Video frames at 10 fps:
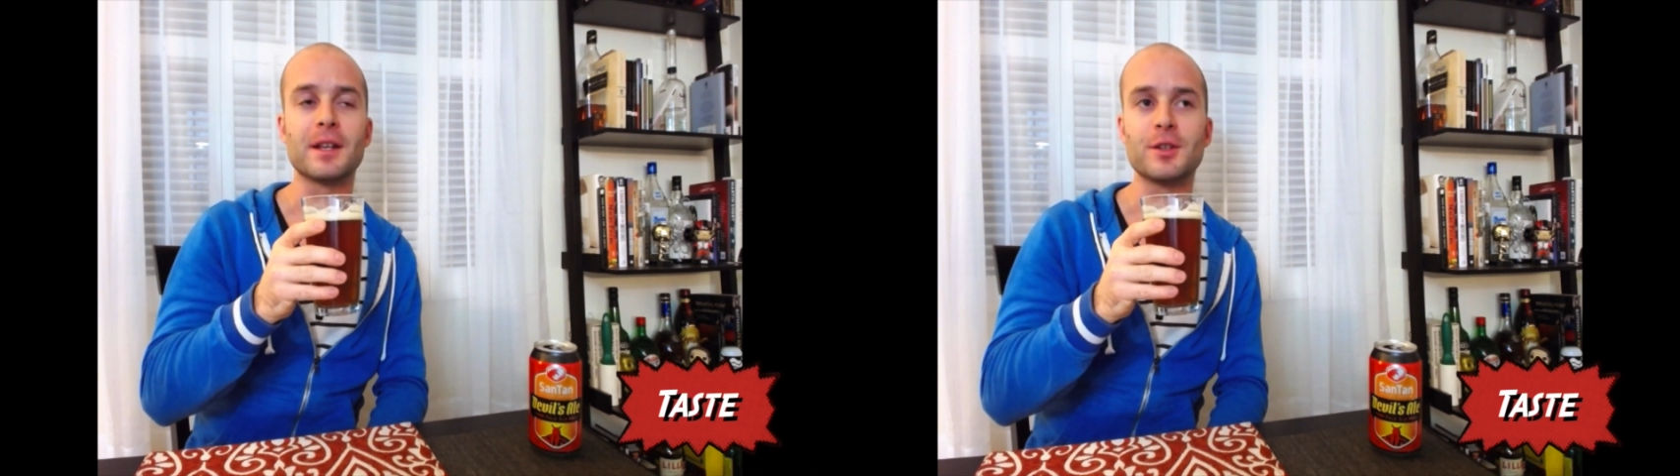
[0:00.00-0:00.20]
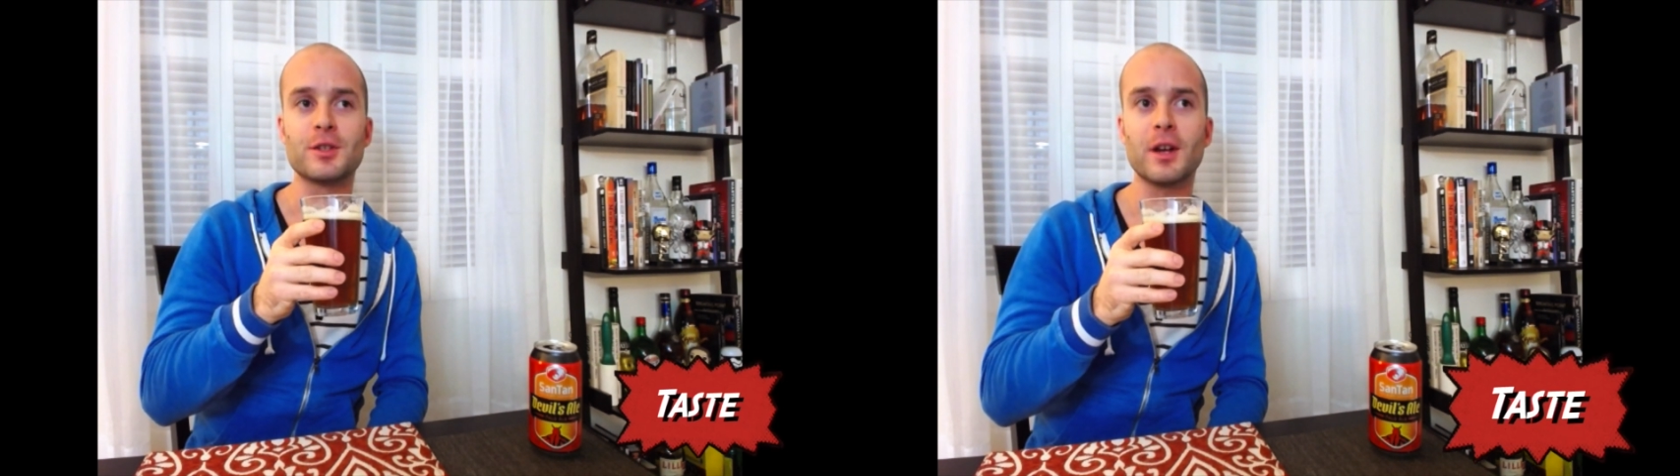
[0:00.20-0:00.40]

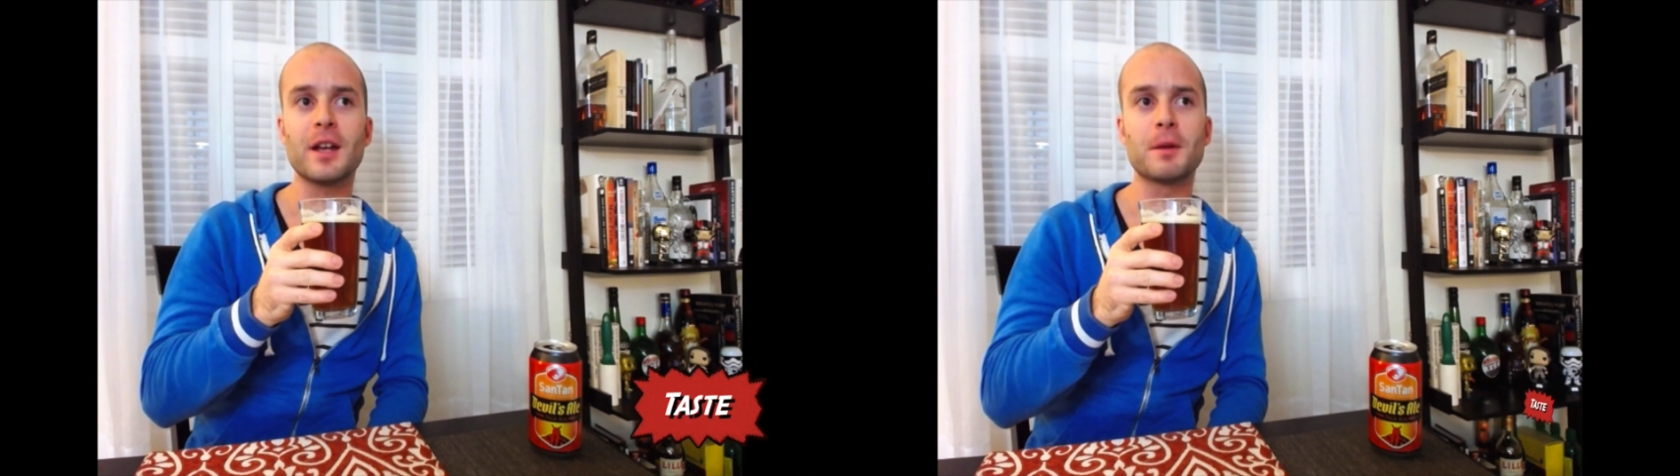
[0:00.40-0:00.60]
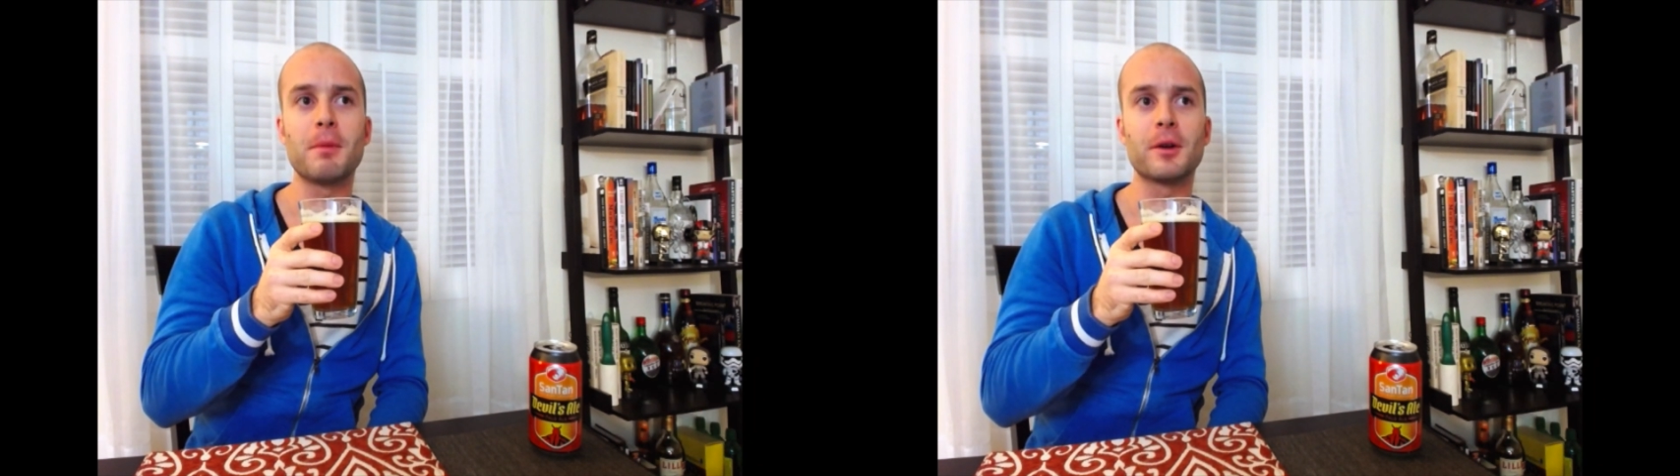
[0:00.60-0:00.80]
you still got
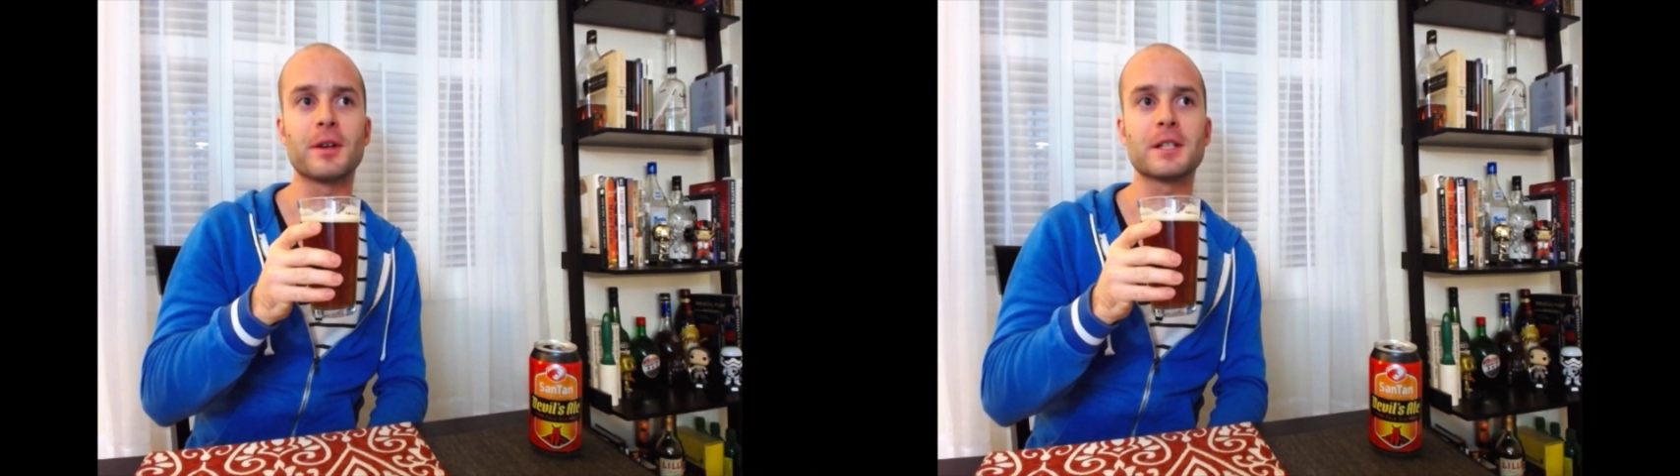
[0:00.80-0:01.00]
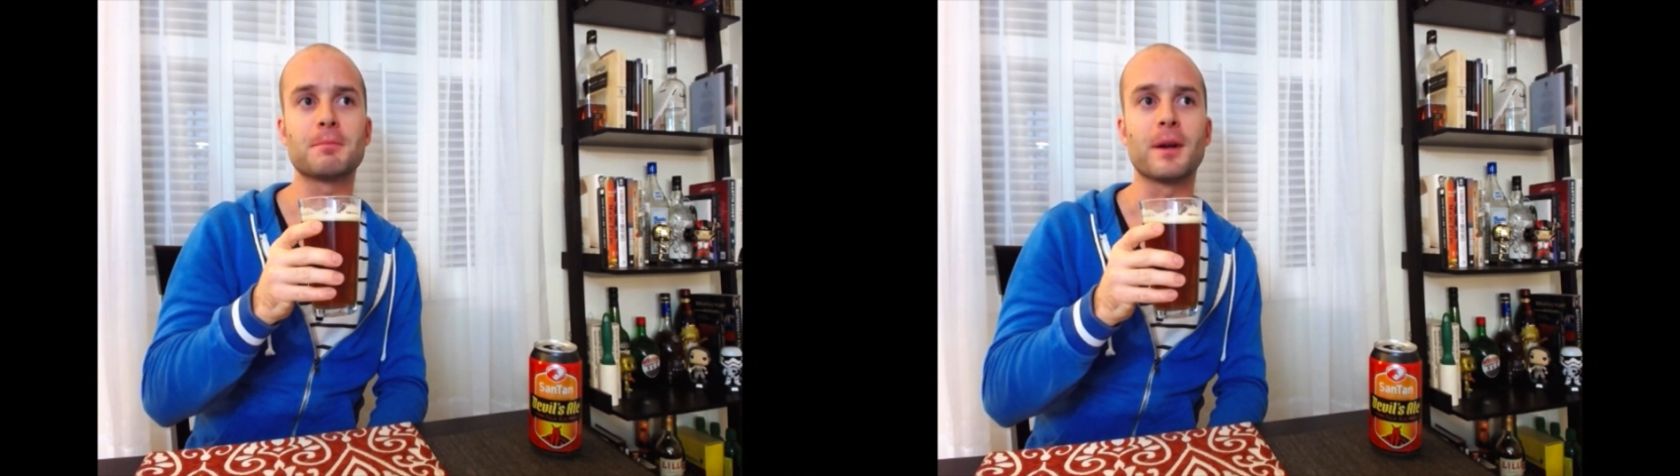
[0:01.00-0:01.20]
your
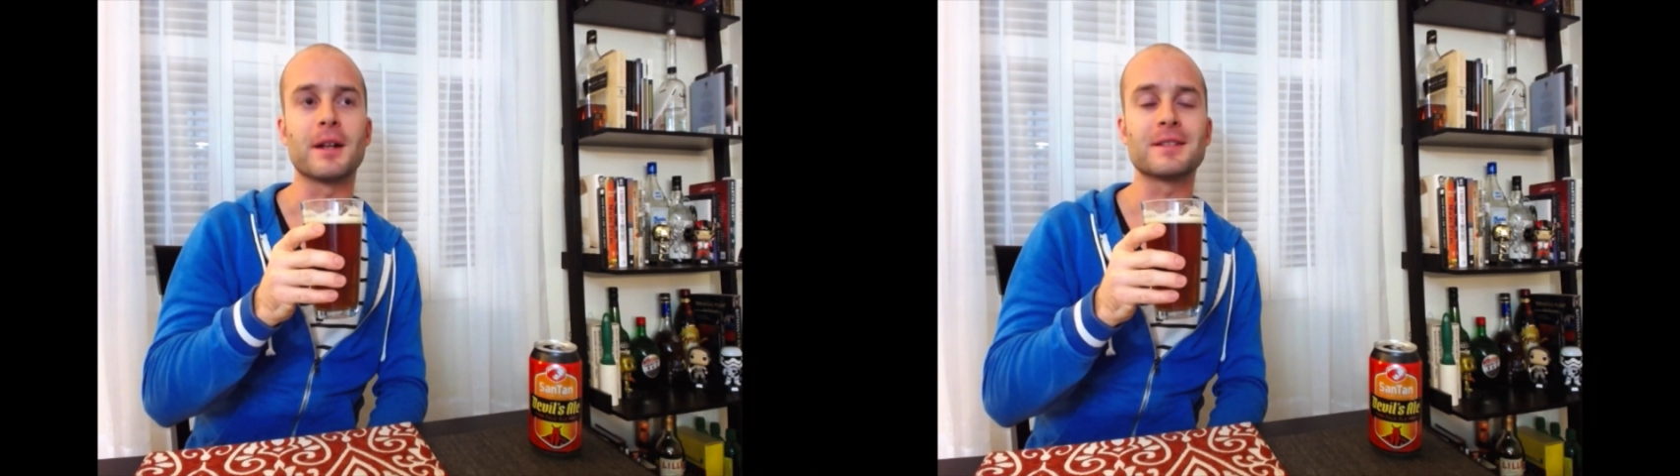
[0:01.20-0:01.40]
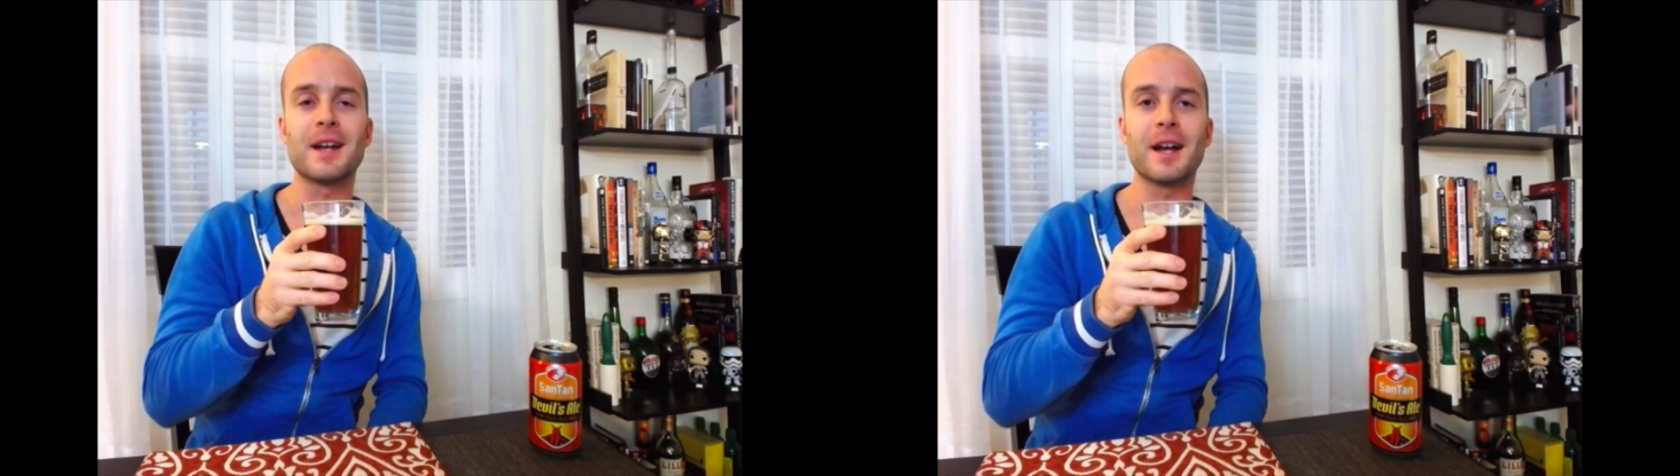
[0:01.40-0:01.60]
bitterness, but
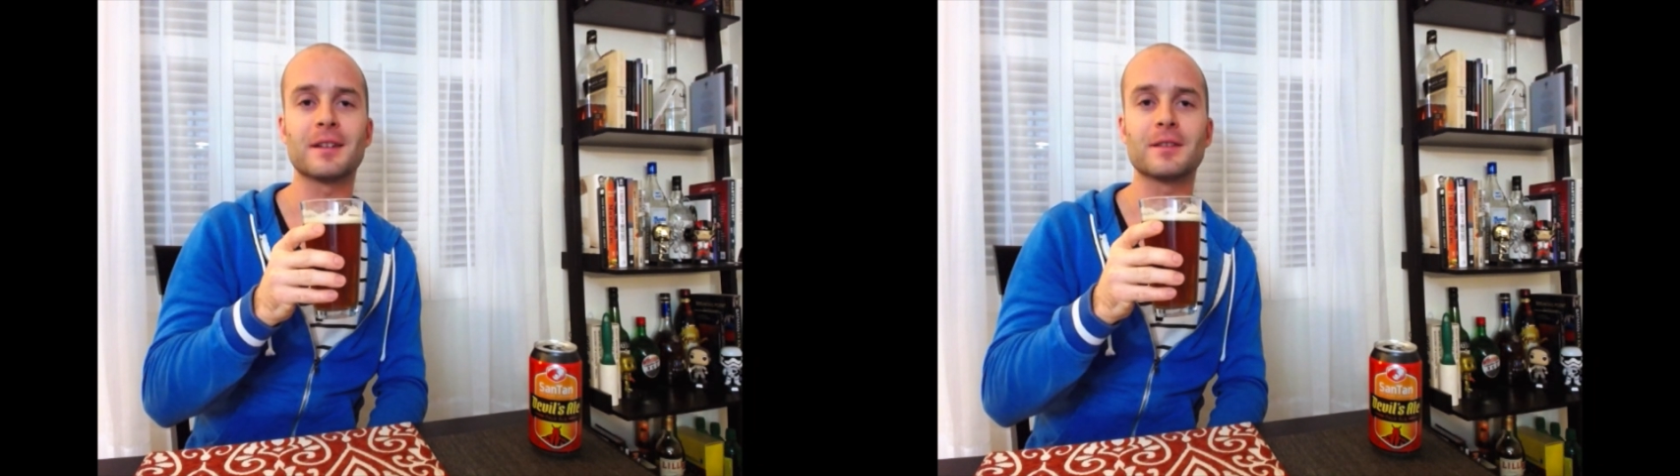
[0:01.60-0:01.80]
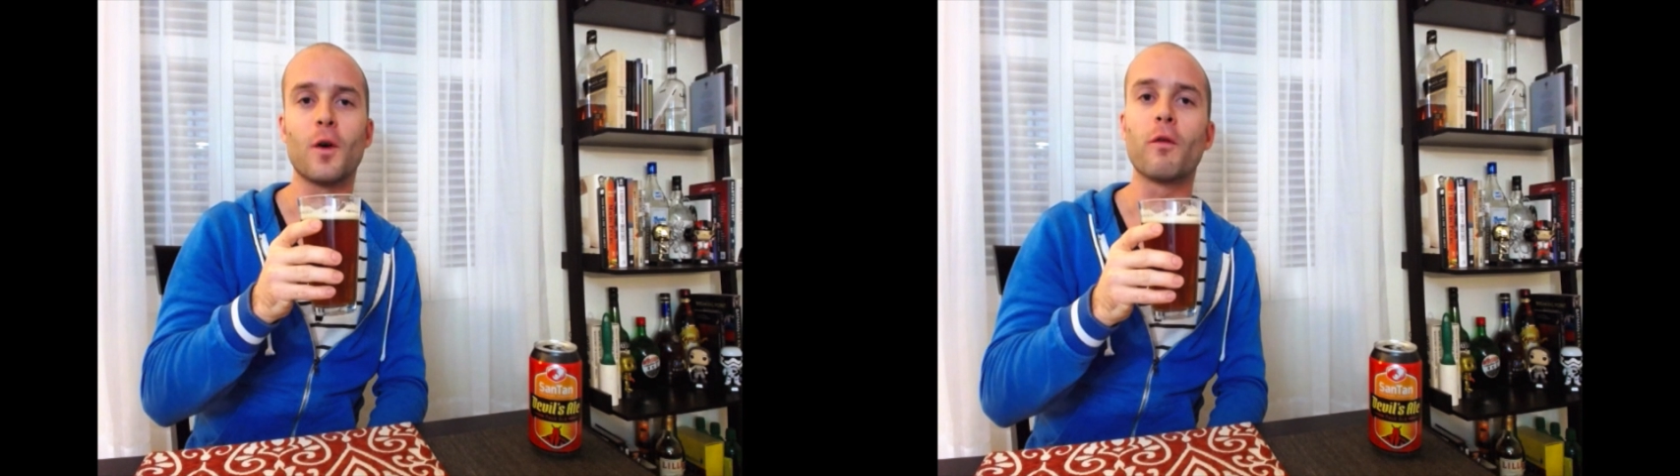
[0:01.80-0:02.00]
it's
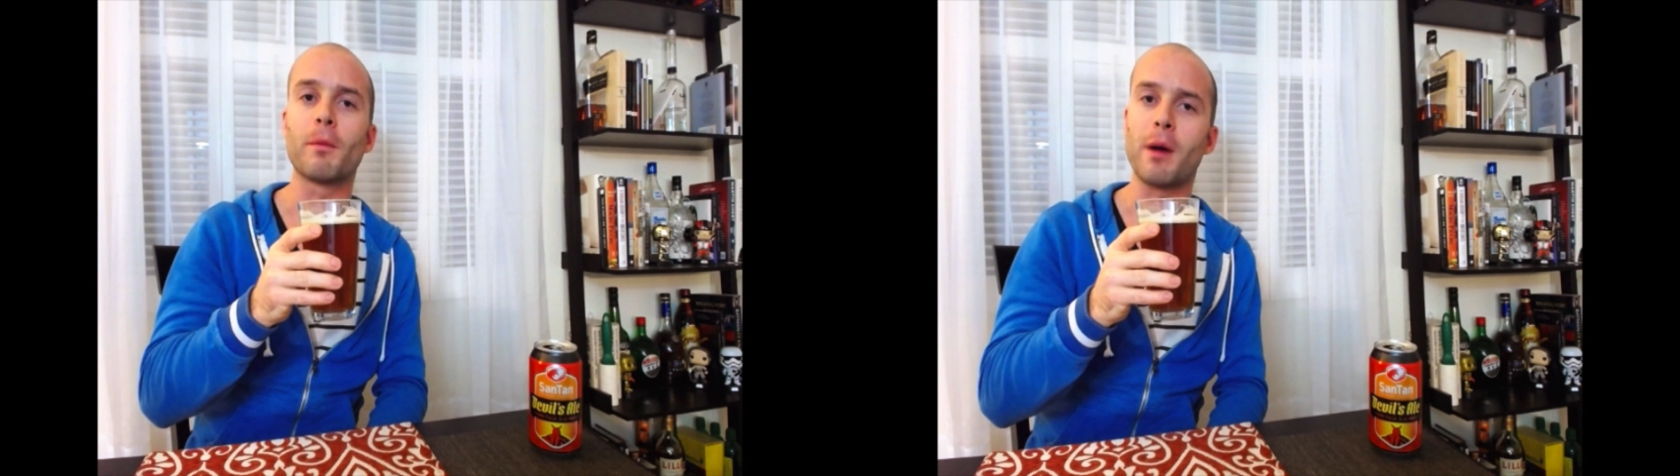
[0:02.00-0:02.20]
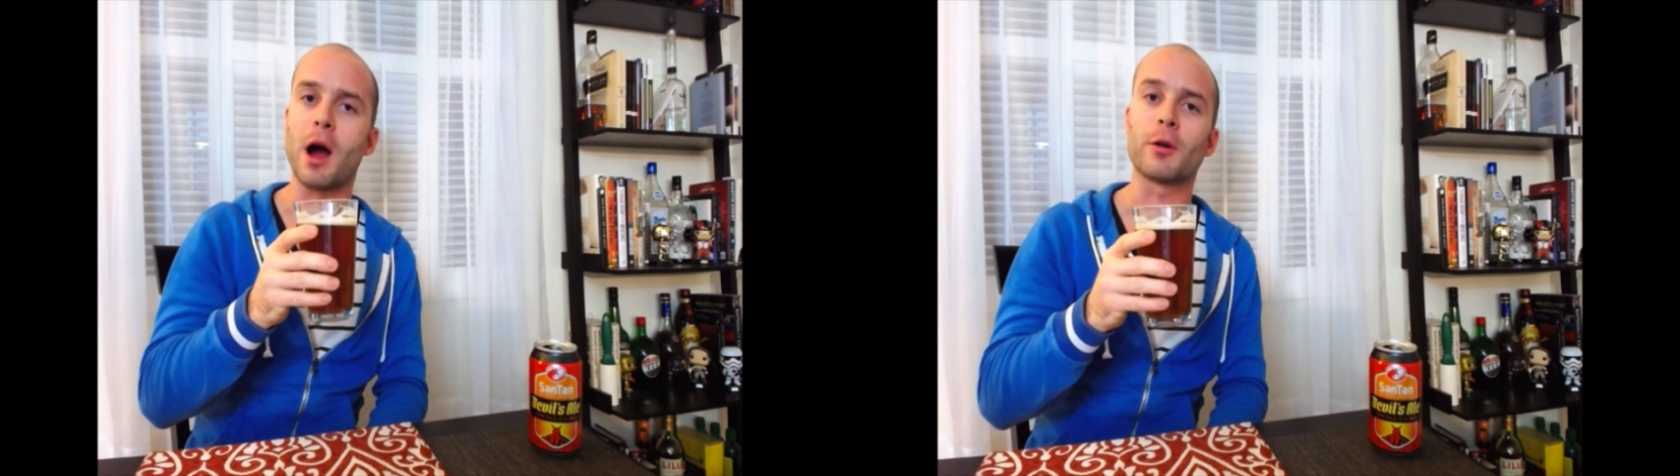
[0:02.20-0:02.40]
not
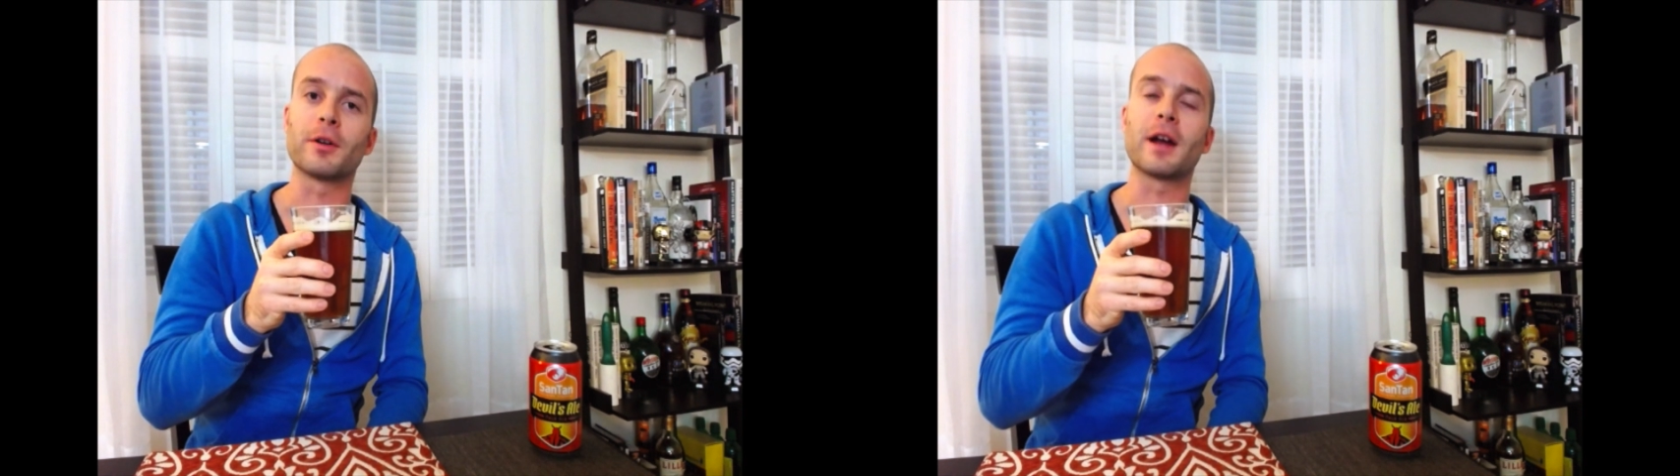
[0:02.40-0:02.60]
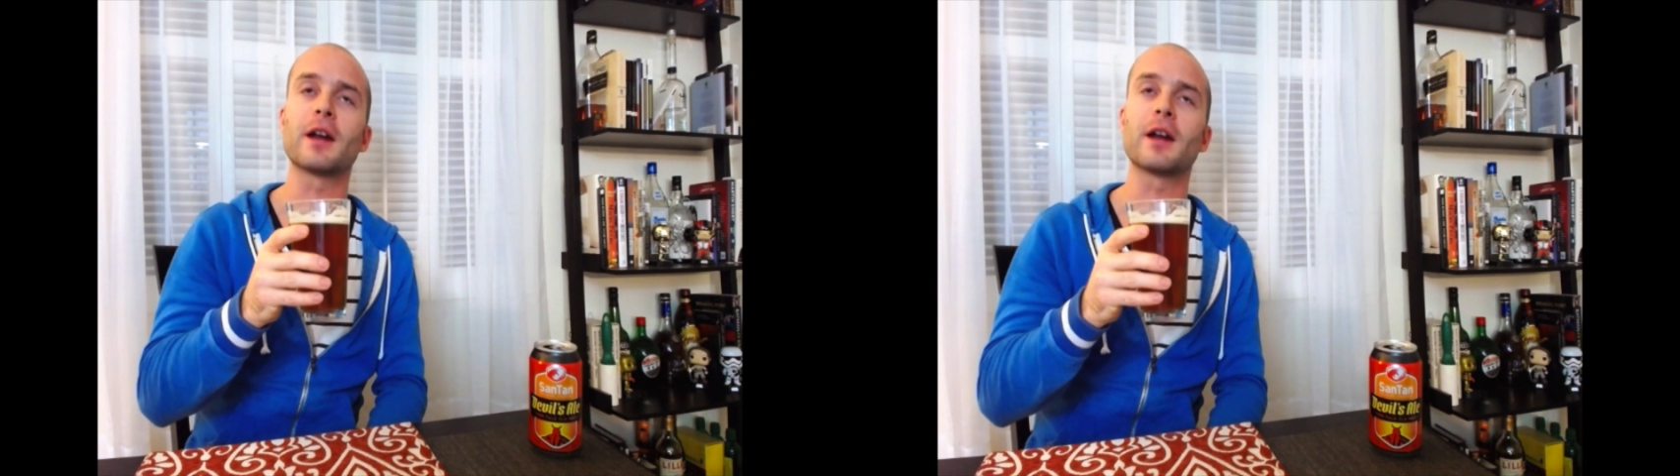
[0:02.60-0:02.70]
overpowering.